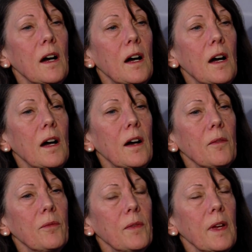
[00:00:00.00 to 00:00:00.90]

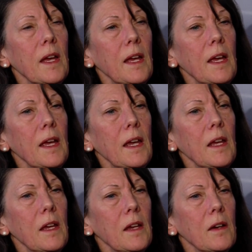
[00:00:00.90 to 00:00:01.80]
of
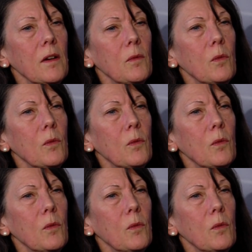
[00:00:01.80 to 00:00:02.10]
a